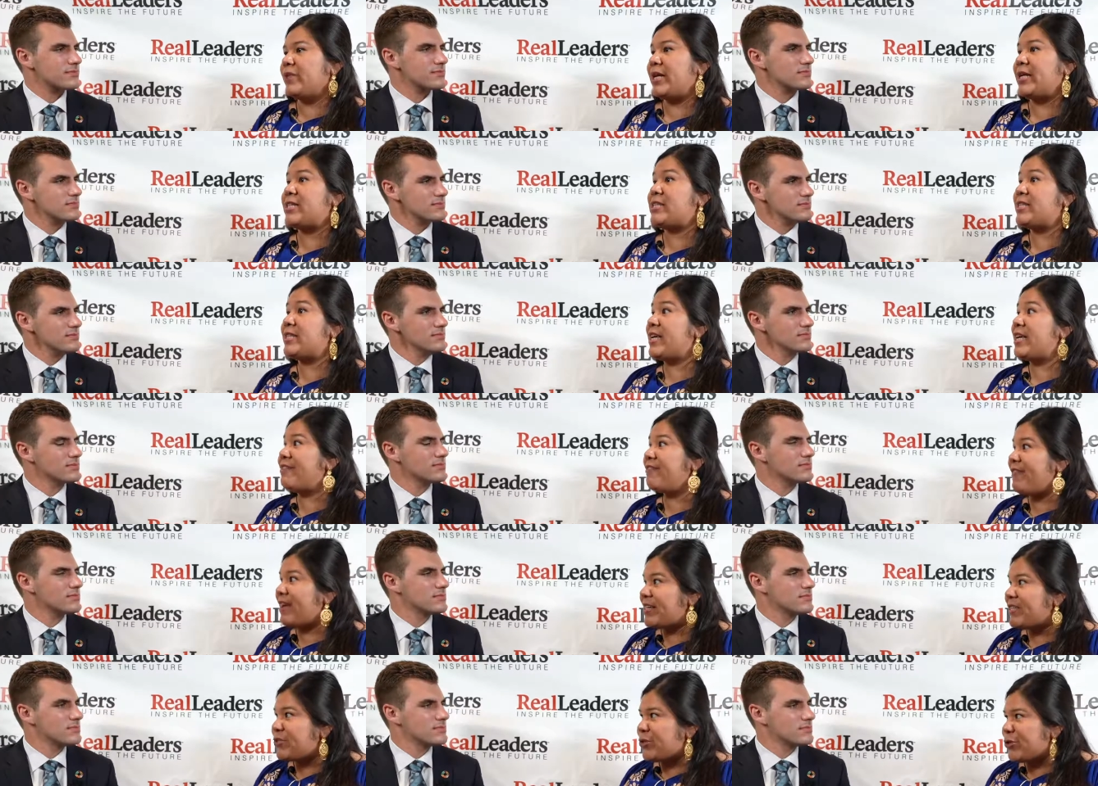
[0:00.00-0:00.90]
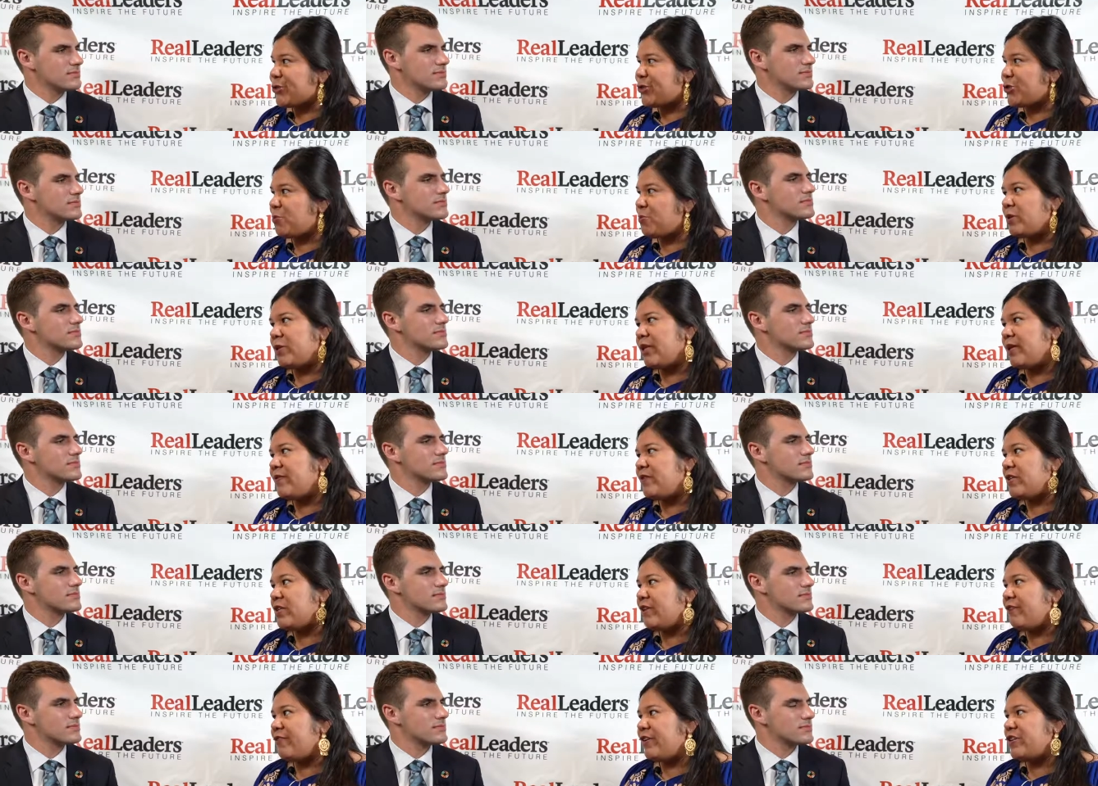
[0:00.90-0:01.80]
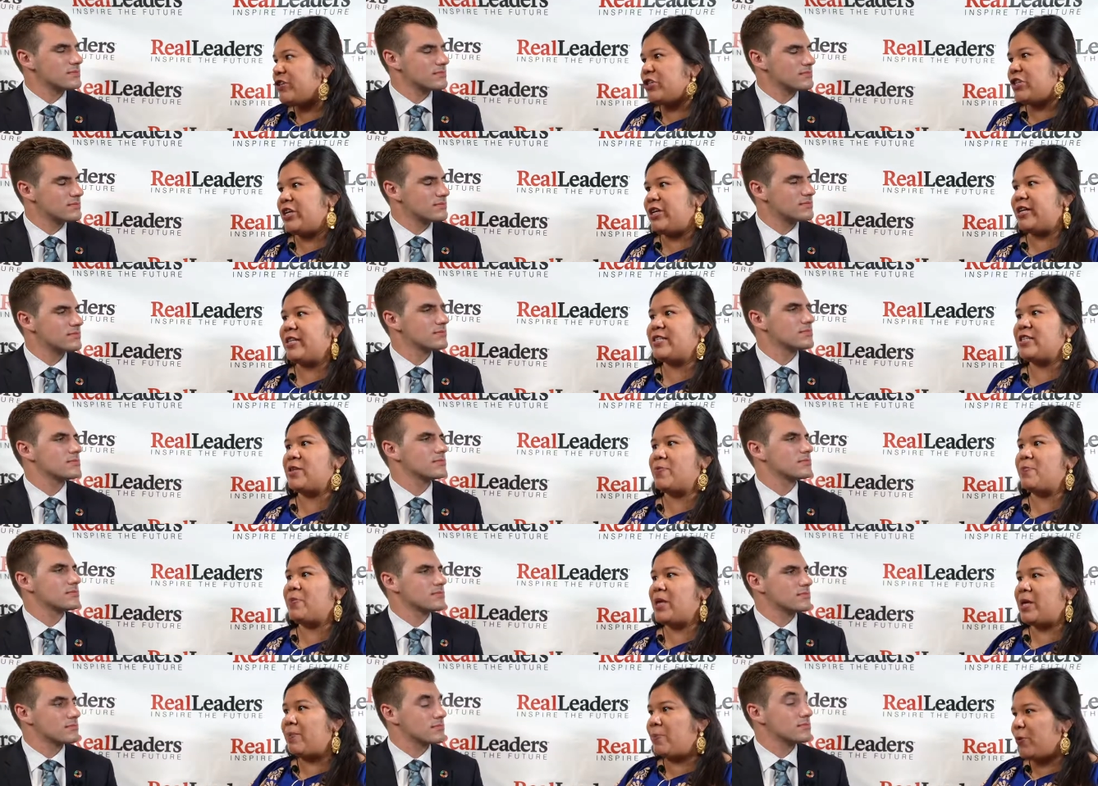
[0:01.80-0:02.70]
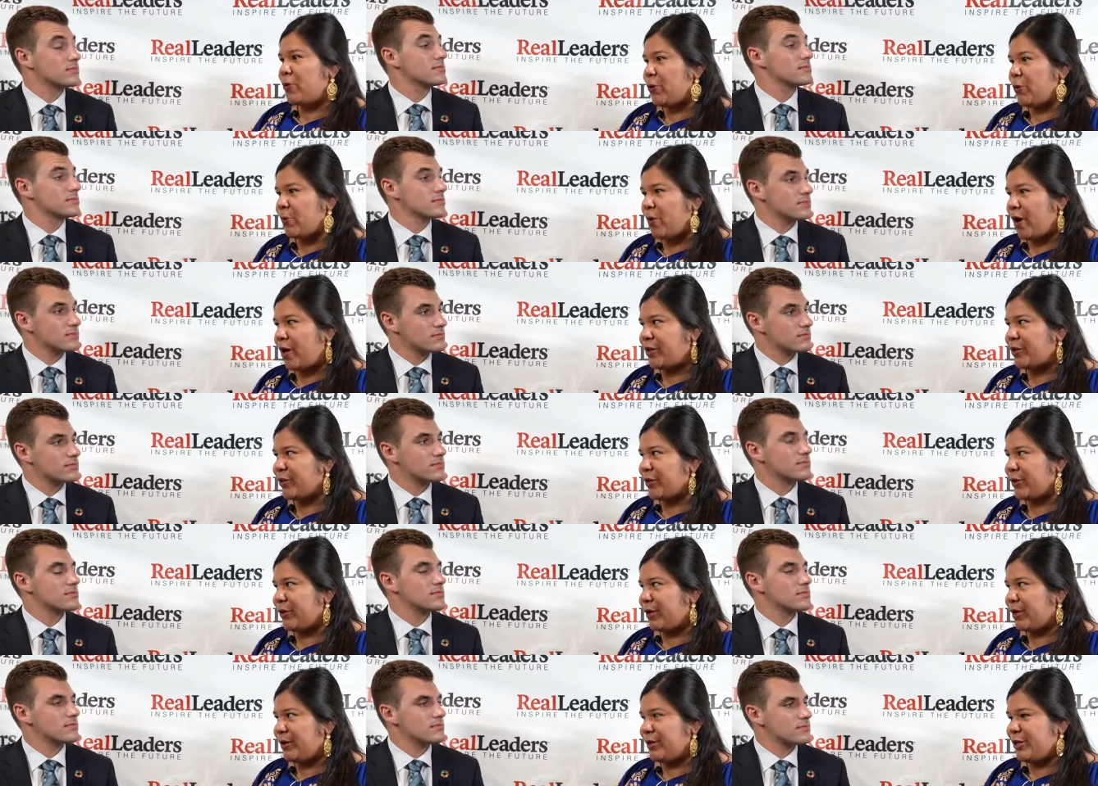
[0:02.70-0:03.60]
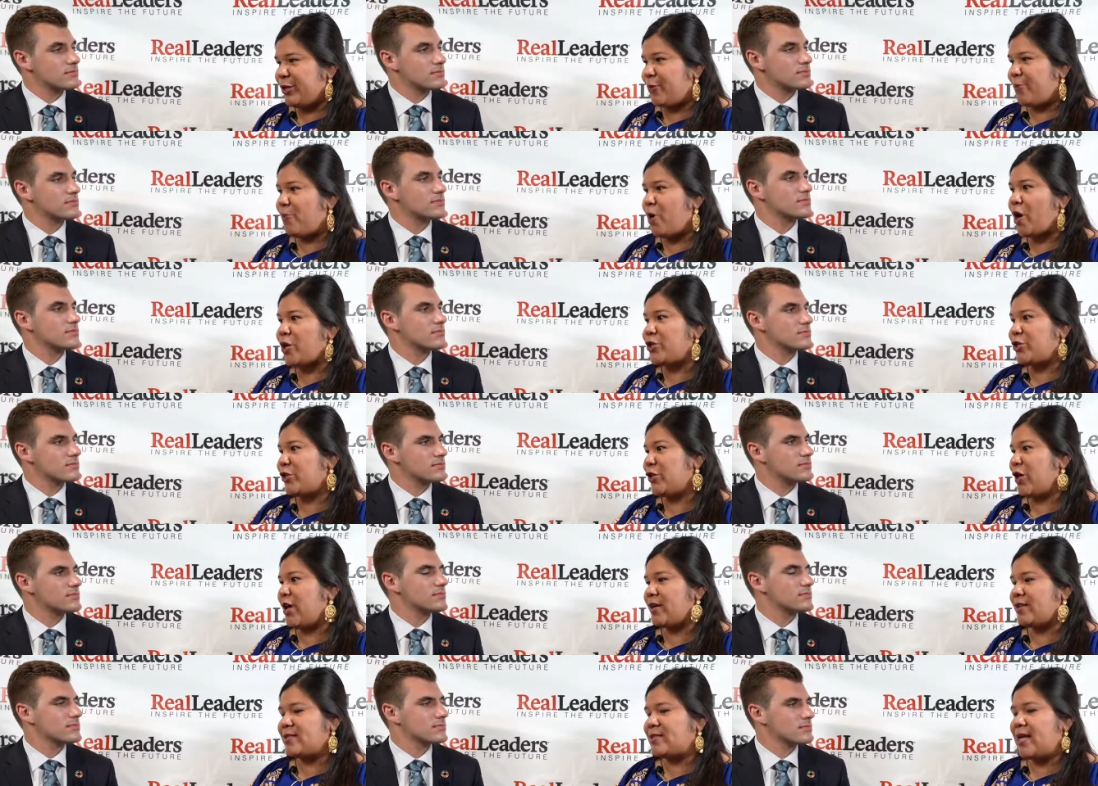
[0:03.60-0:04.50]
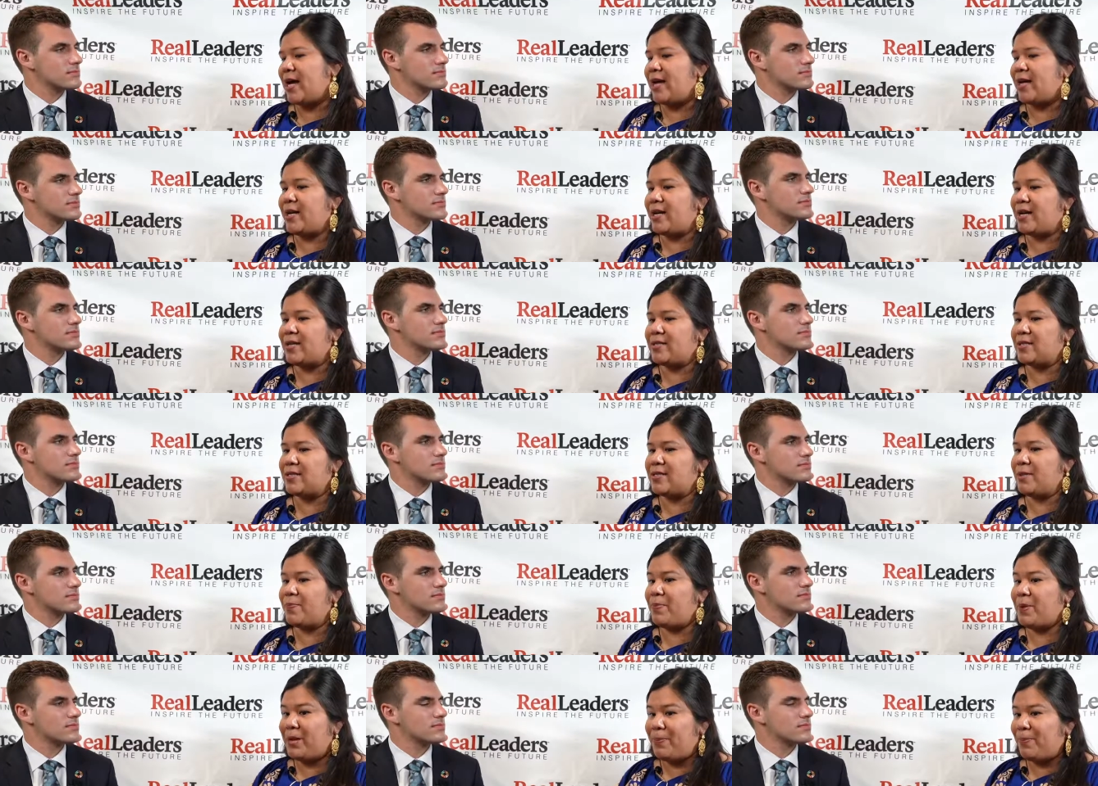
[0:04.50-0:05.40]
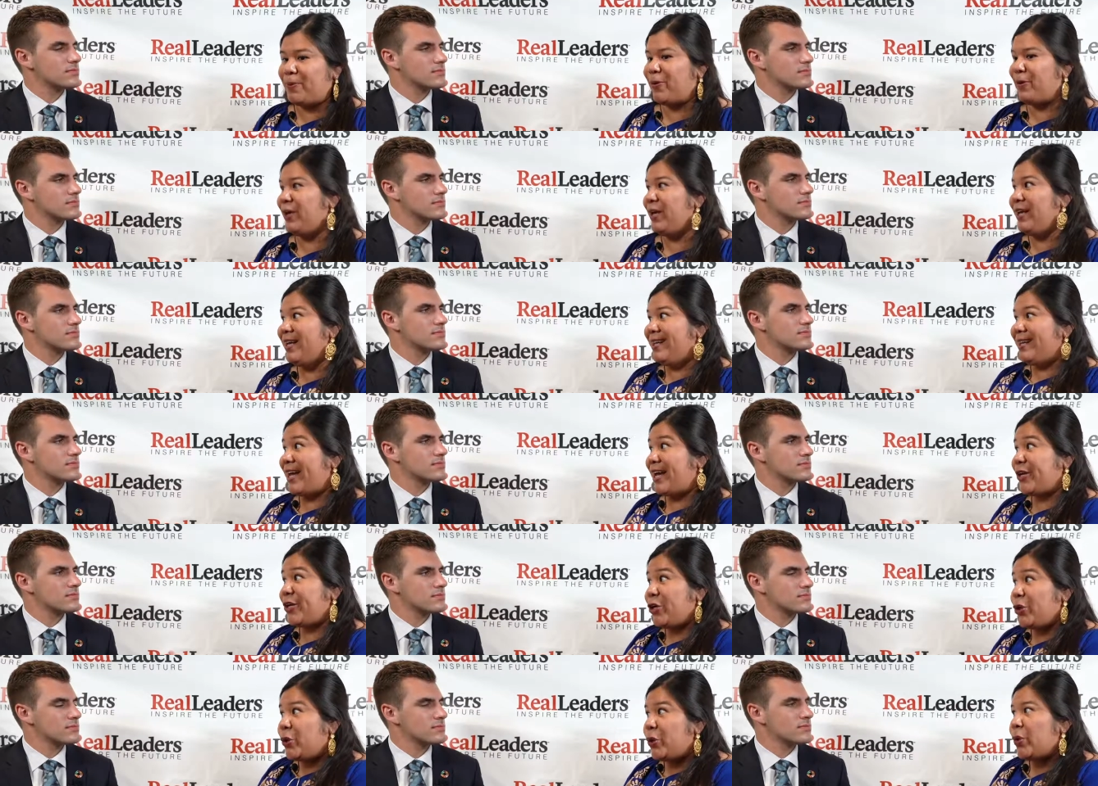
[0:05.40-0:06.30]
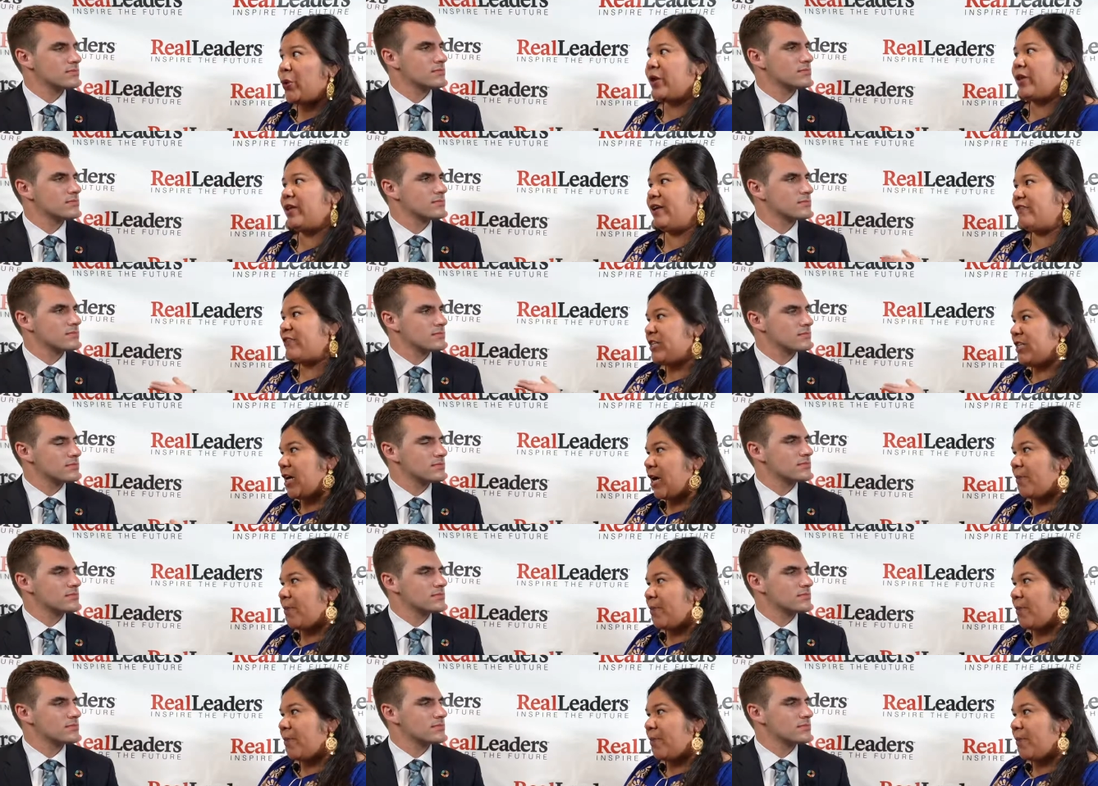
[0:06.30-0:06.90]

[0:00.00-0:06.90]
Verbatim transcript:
Speaker 1: it's the investors who believed in the vision. It's the people who march, you know, march alongside us. It's the people like you who are lifting